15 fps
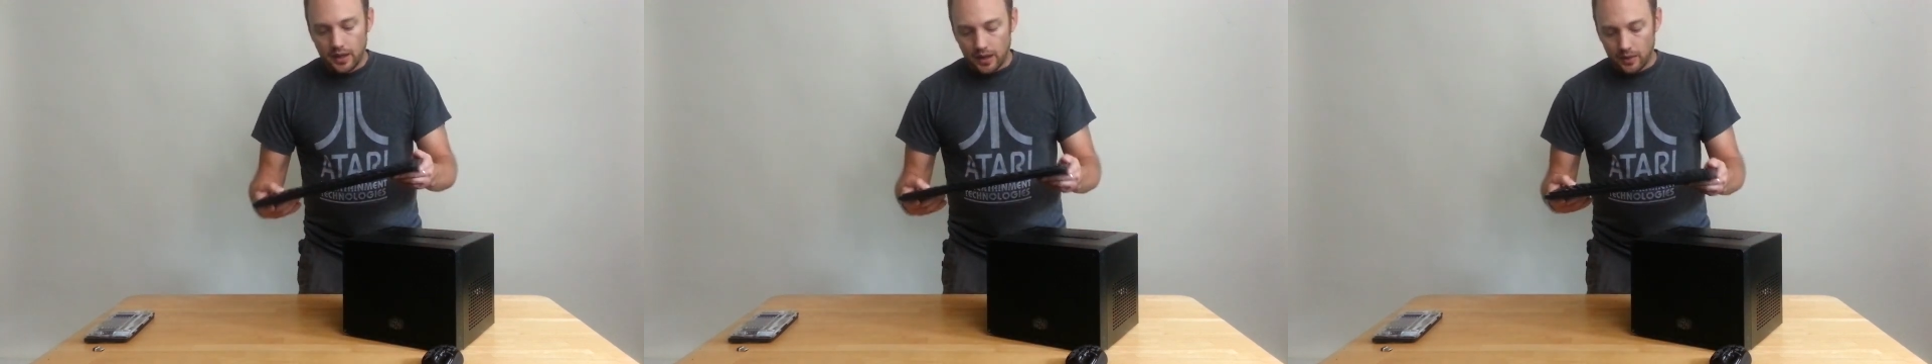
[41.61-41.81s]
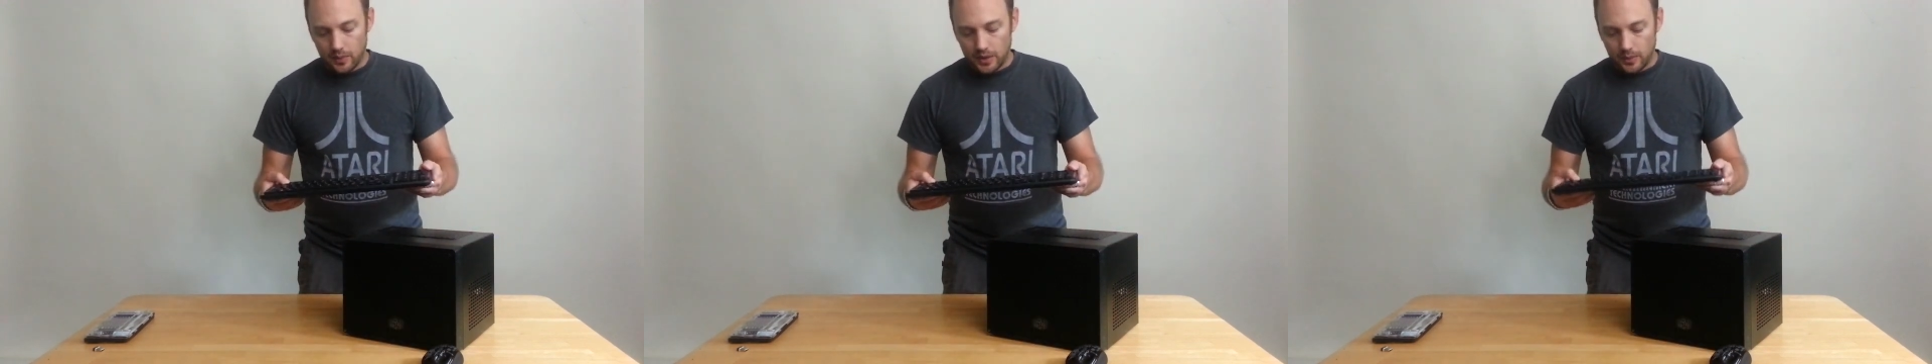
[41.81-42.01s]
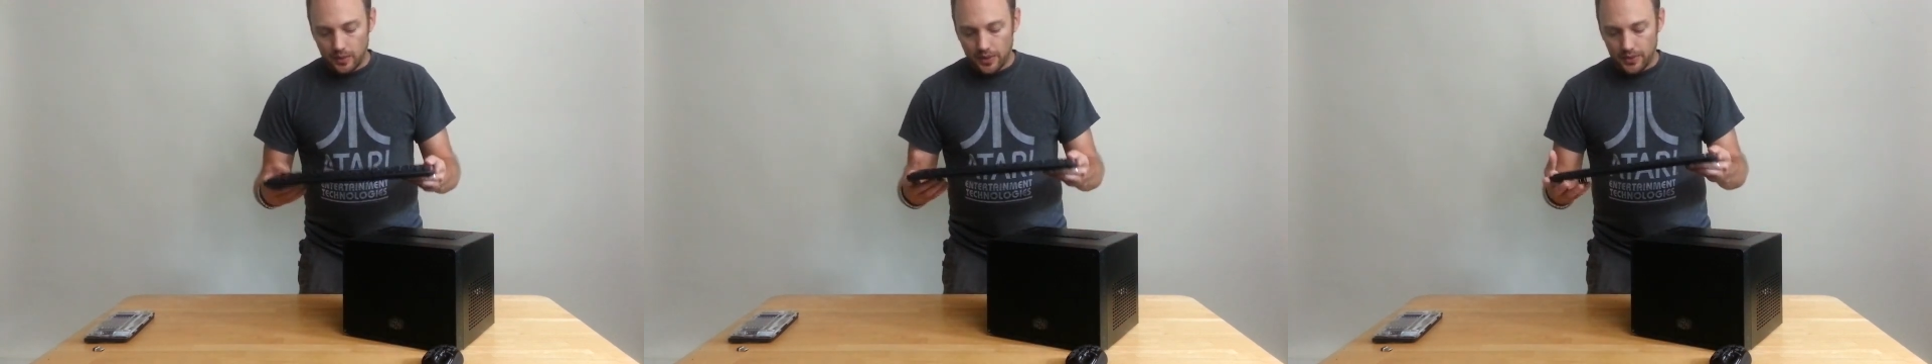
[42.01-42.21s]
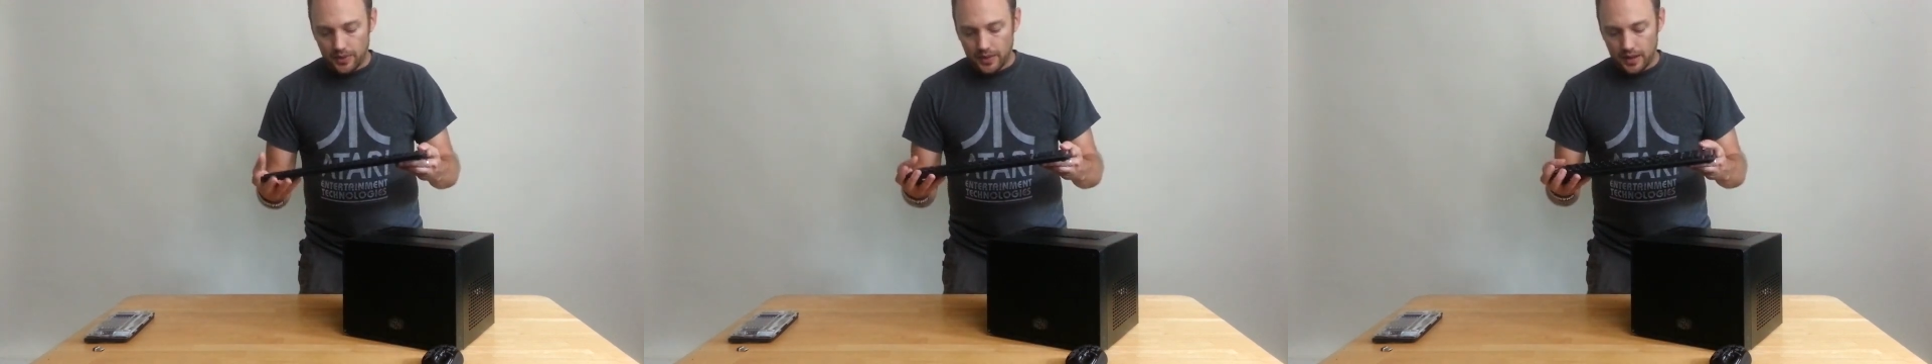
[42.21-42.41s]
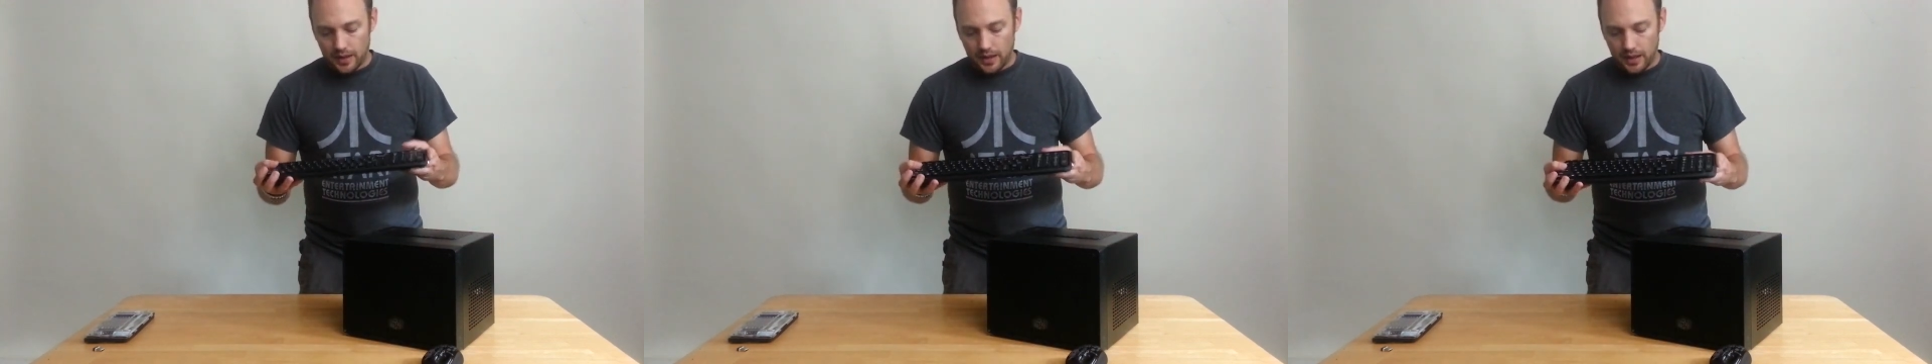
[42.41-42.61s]
I went
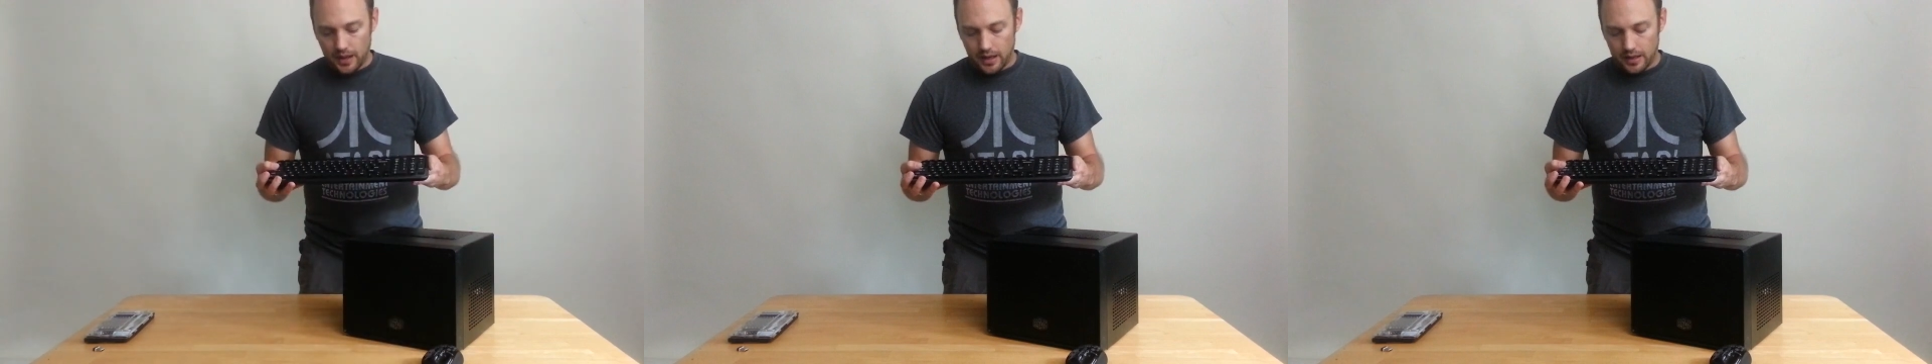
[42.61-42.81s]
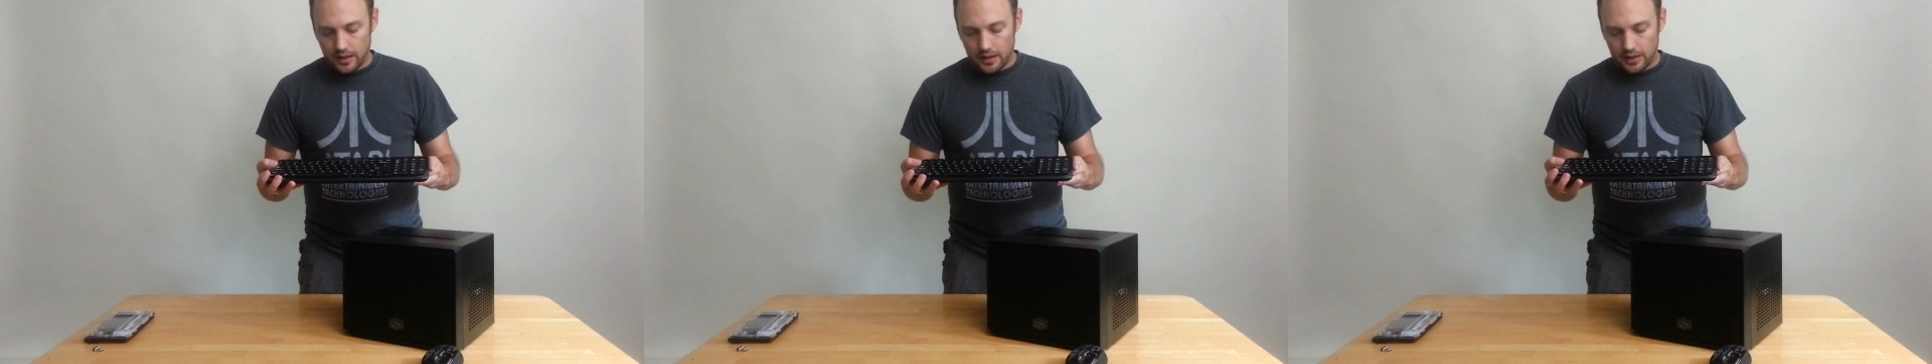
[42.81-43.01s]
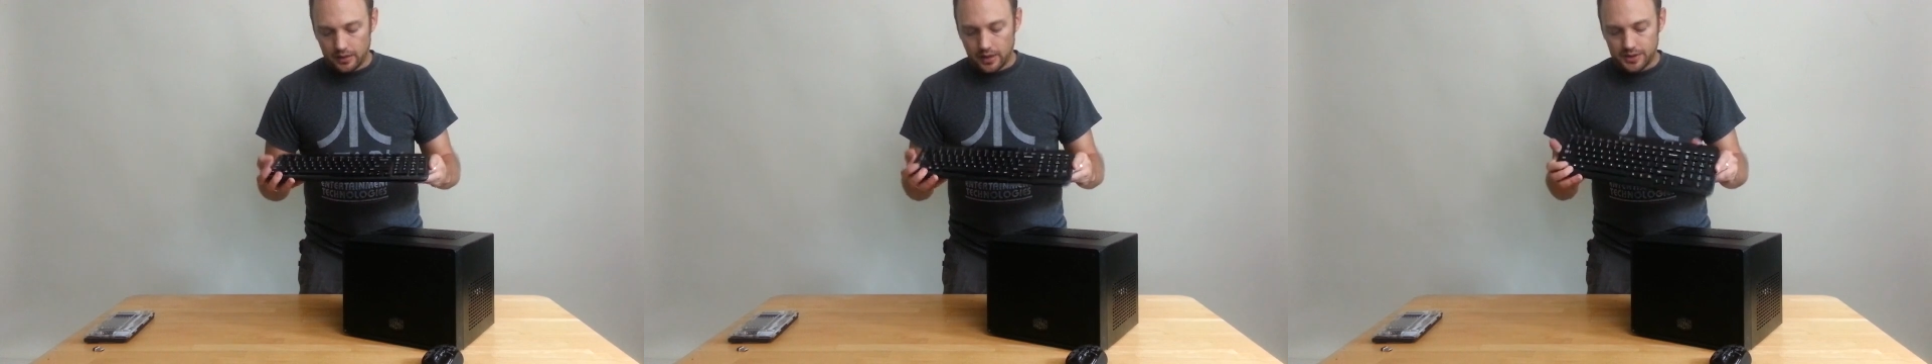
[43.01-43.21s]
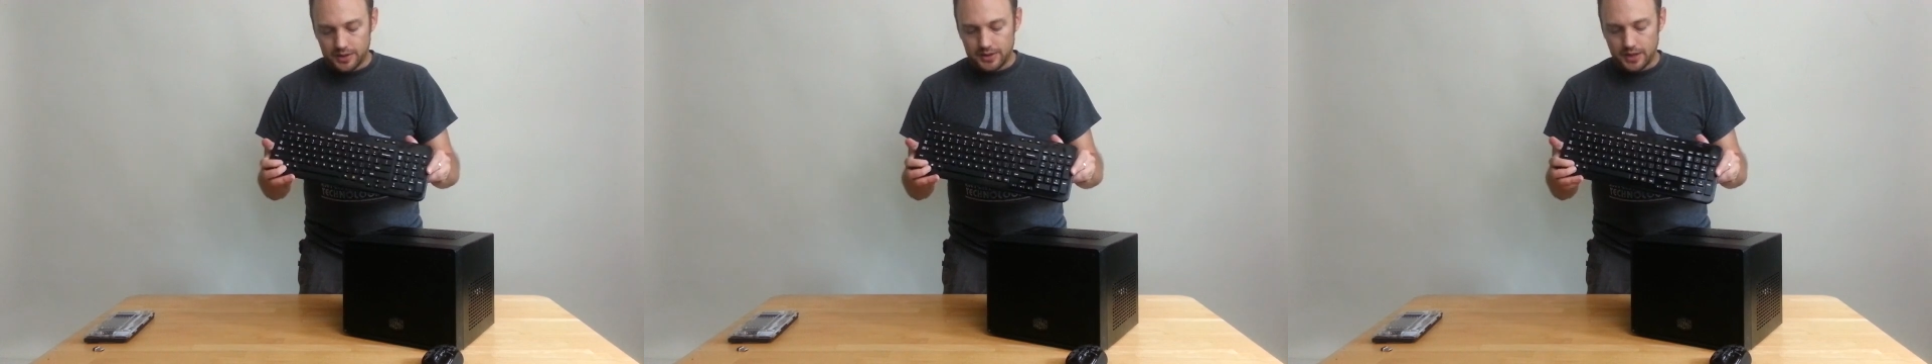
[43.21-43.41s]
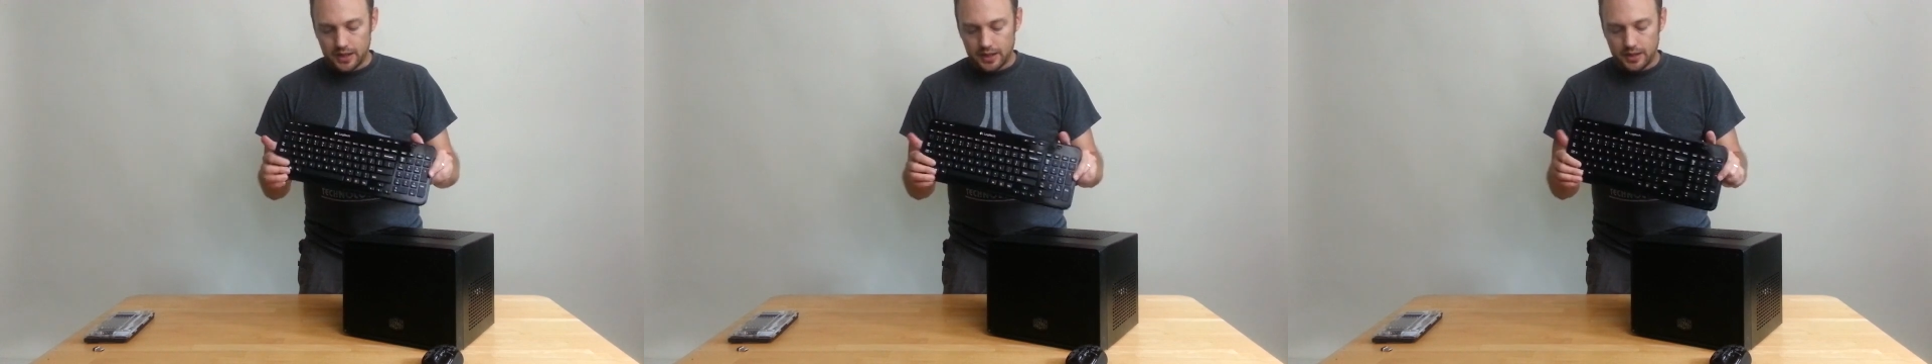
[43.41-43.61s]
with a
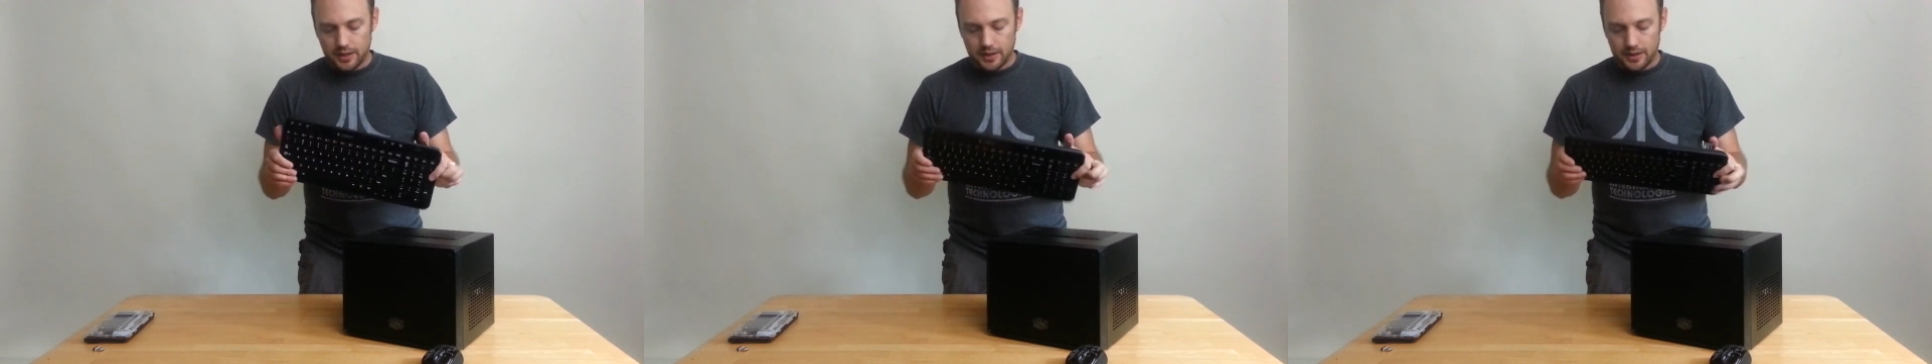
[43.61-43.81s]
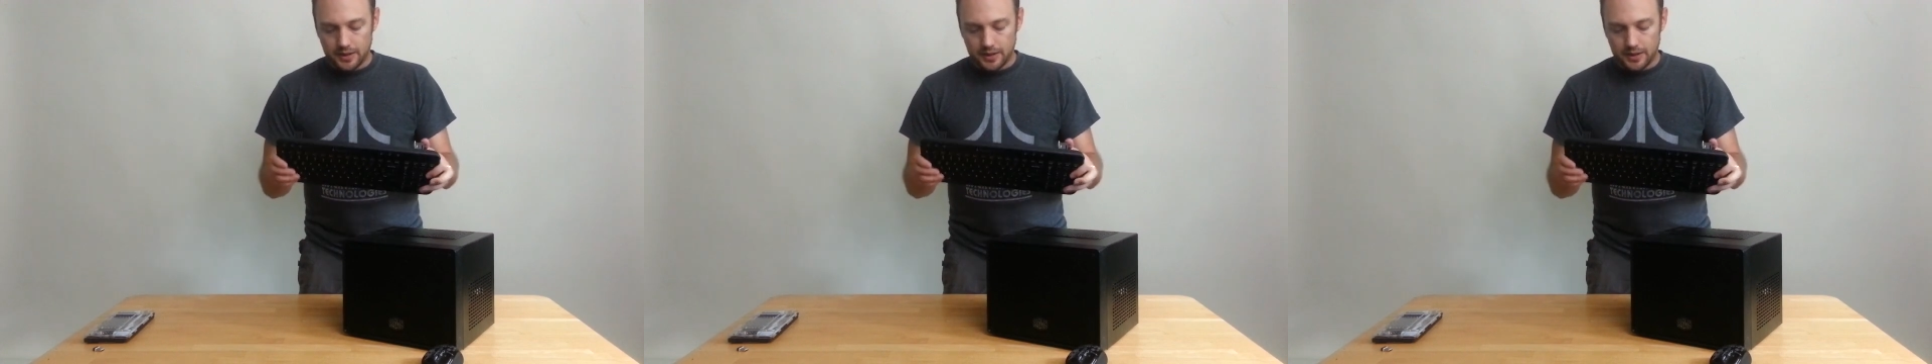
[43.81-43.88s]
Logitech